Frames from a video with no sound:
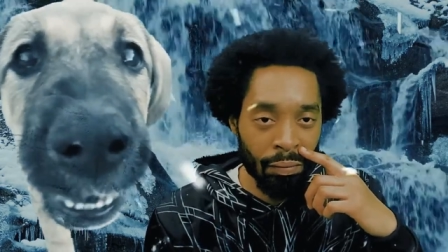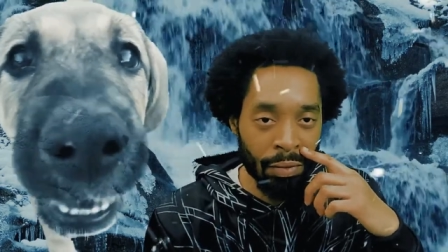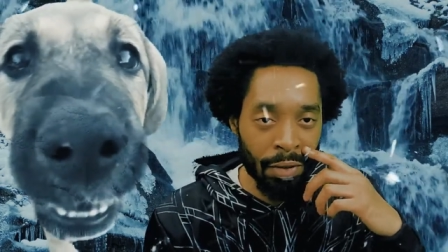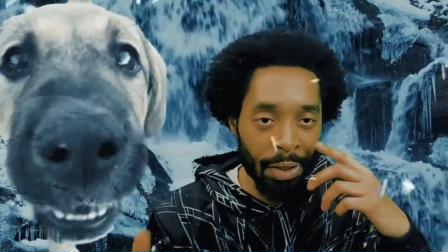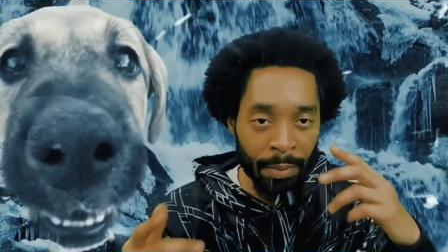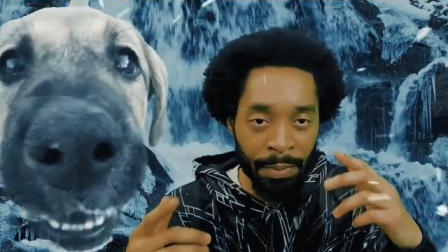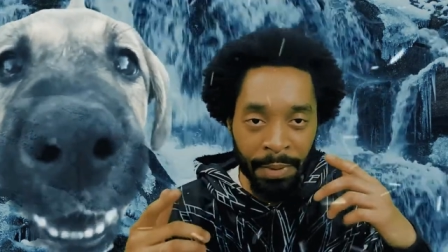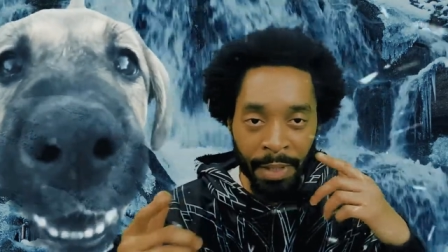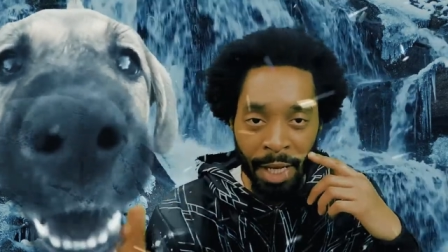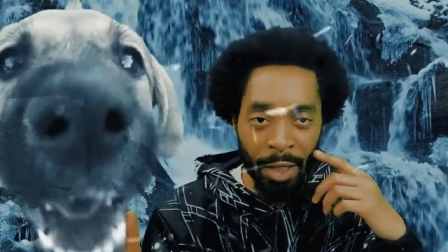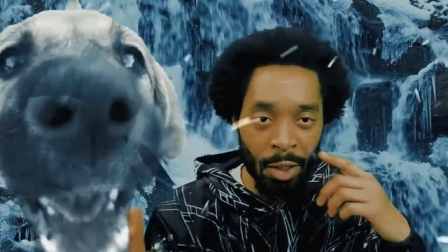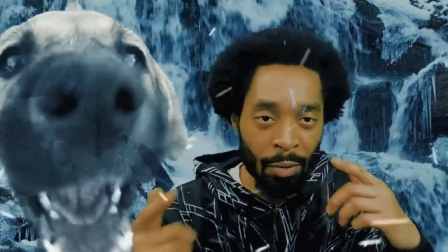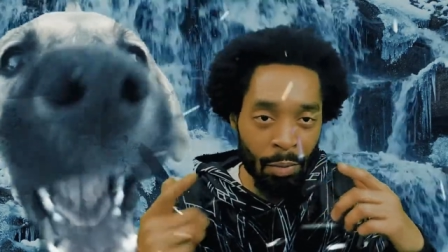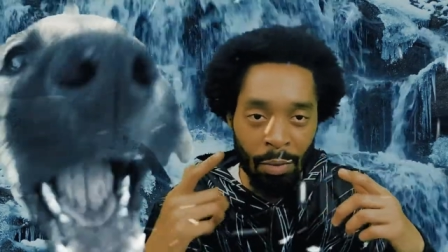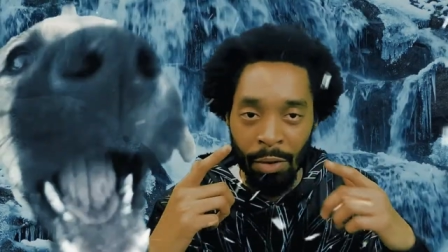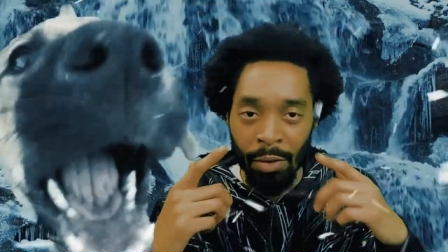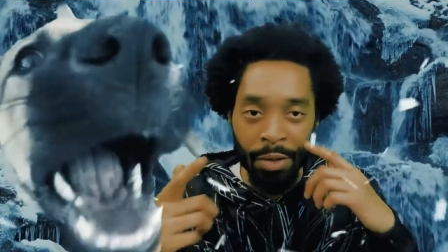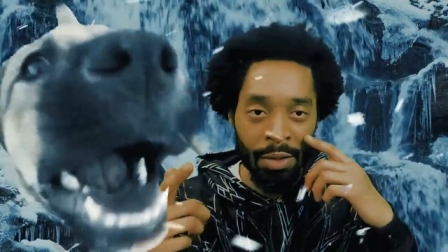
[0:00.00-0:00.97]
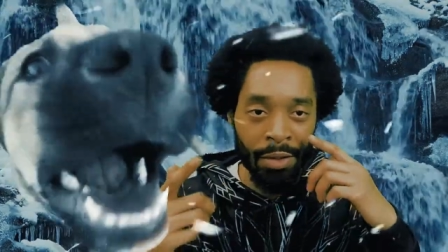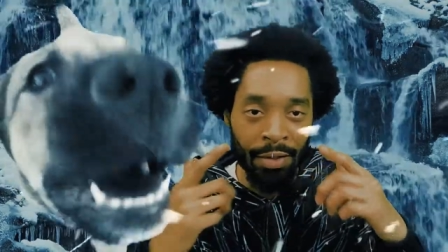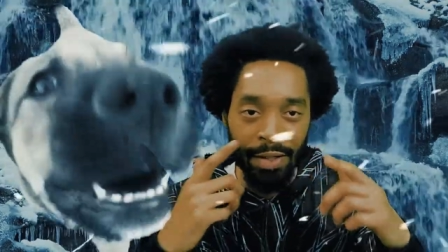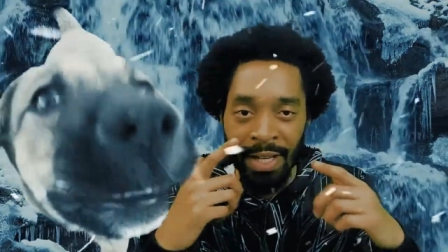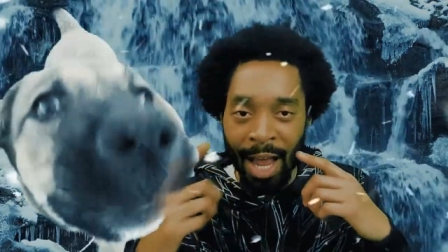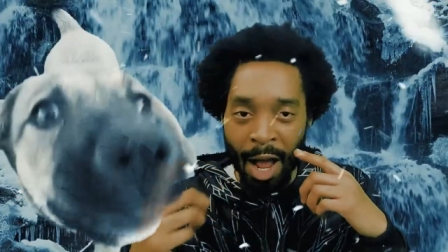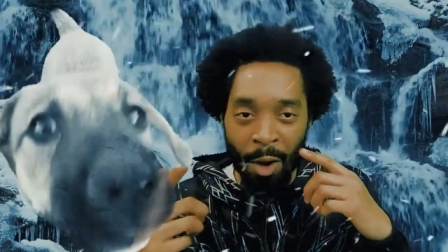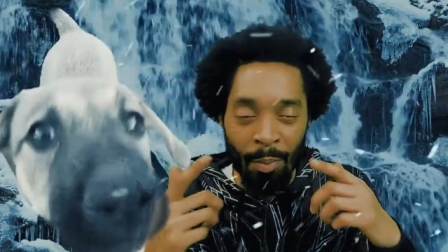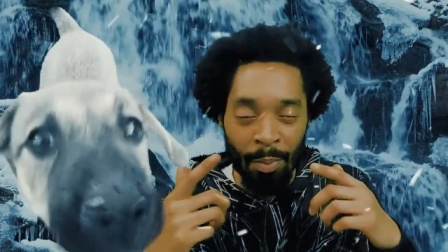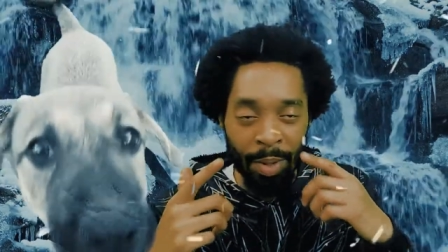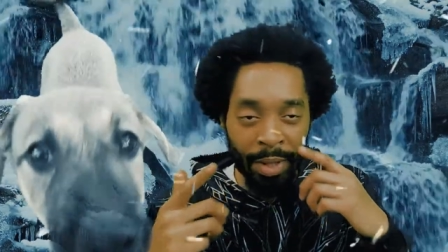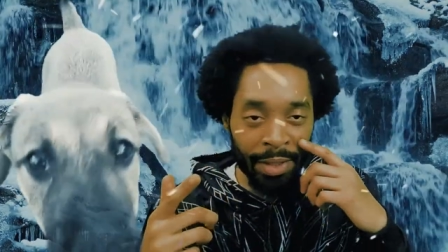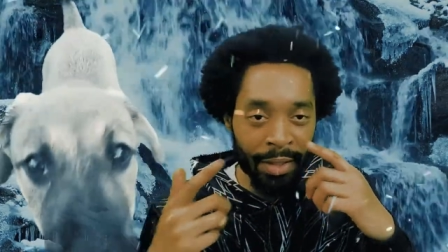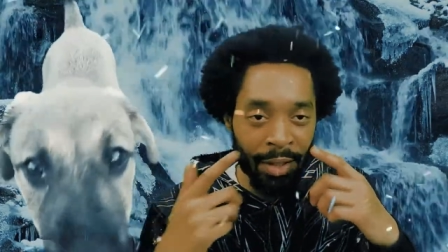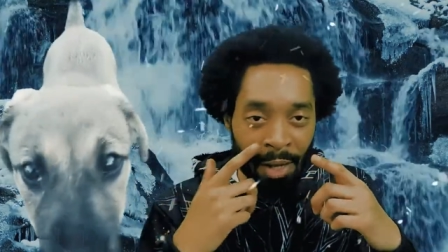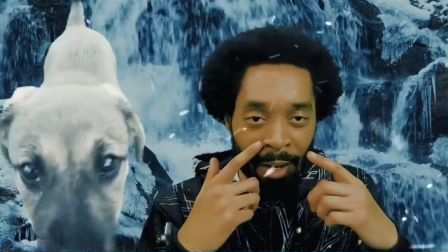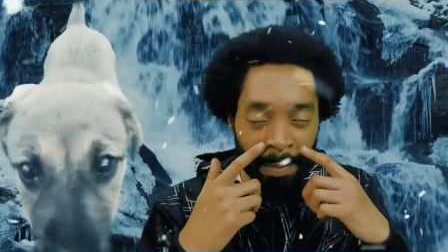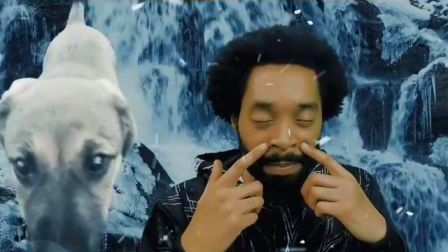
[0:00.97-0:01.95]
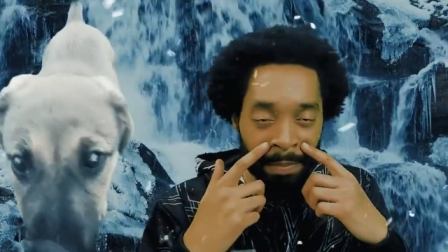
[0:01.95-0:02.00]
see what I'm saying? You, your snout picks
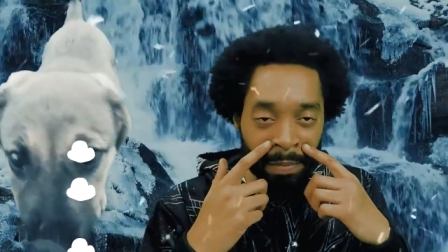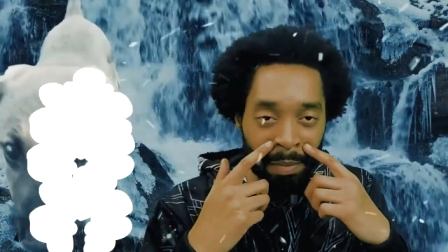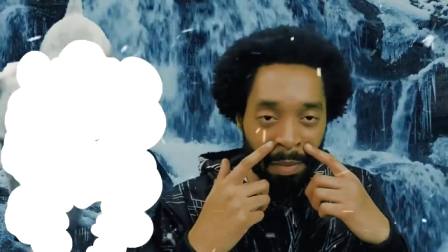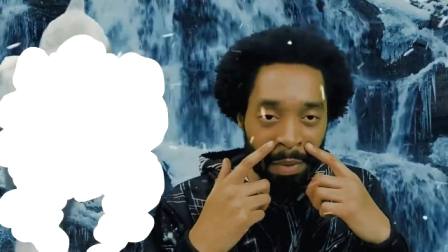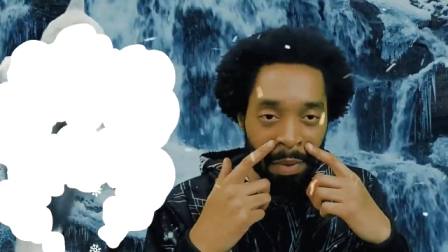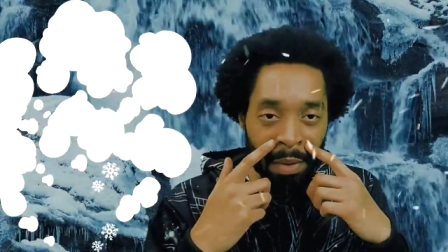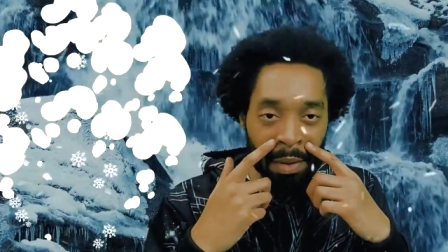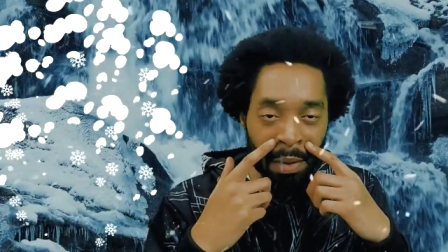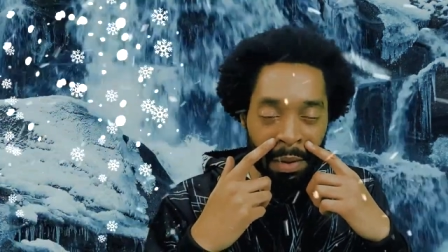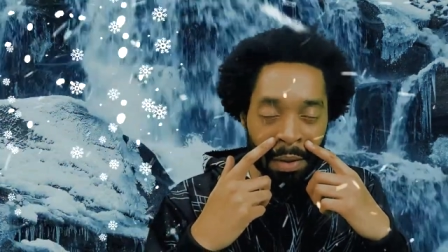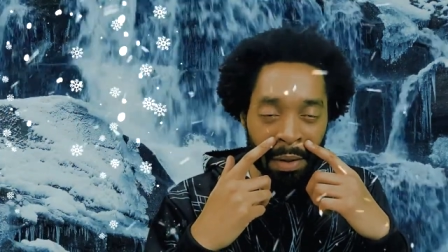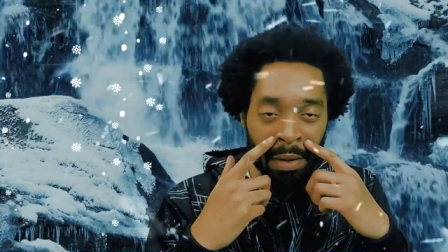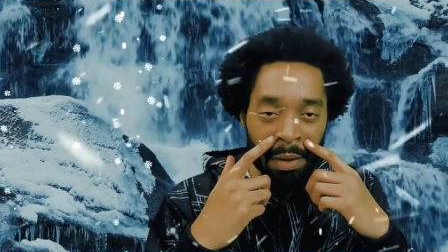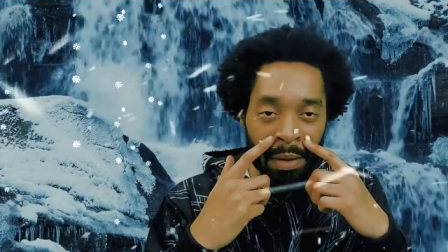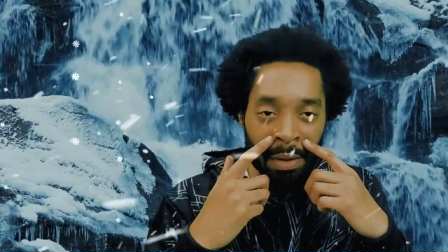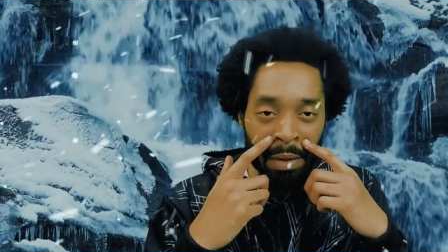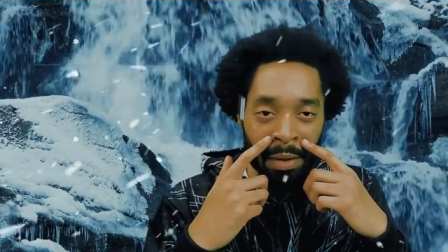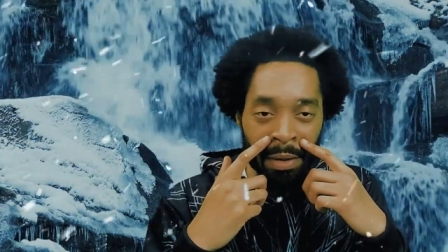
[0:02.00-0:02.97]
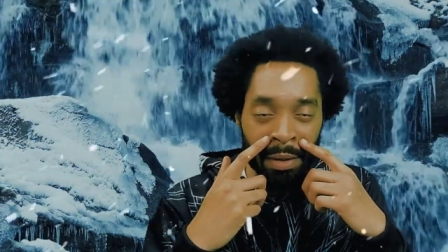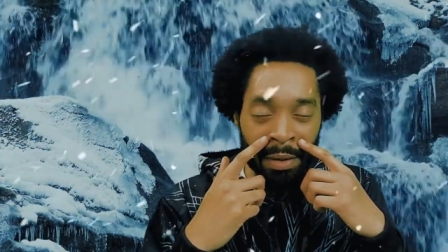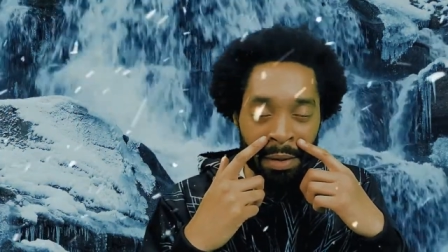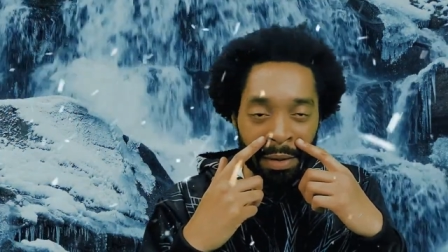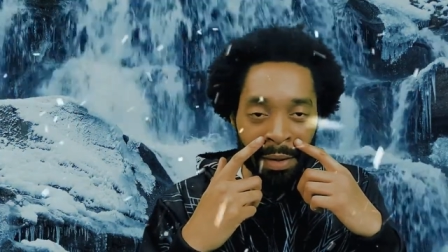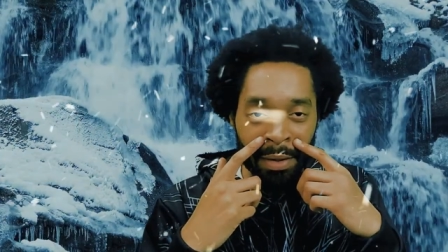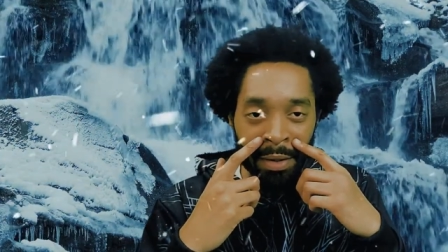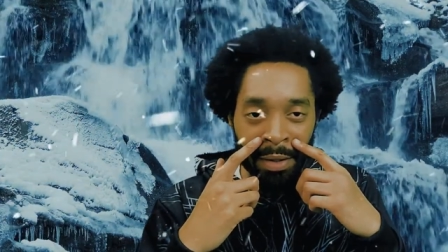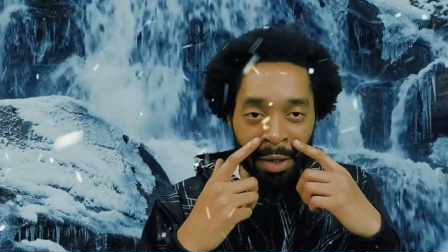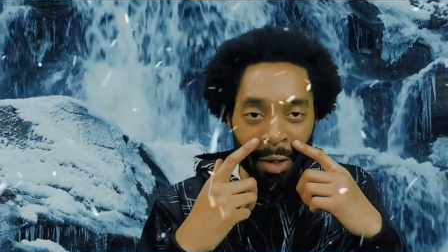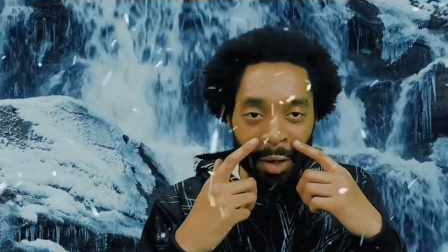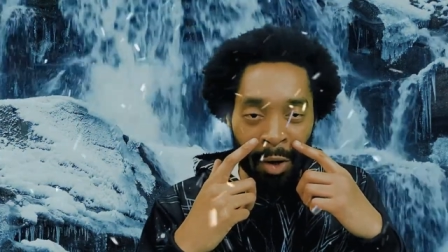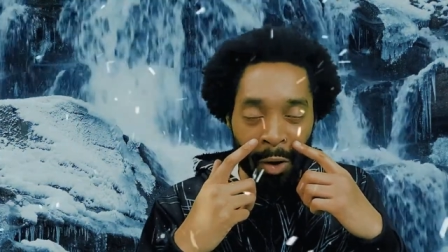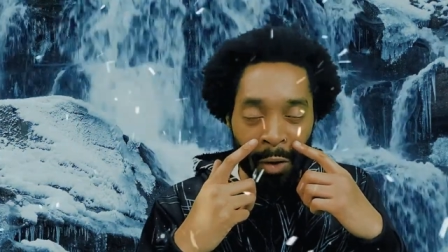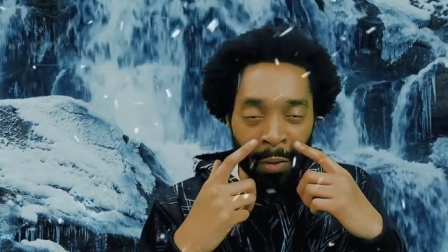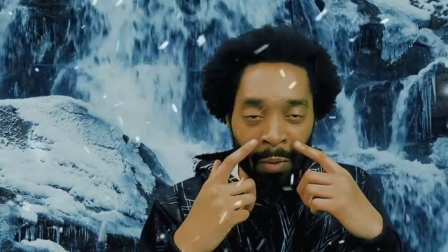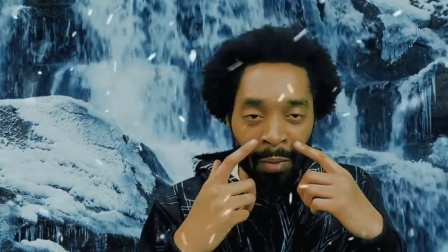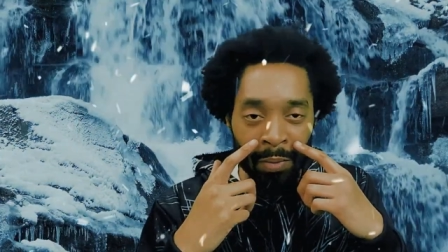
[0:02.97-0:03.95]
up, you know,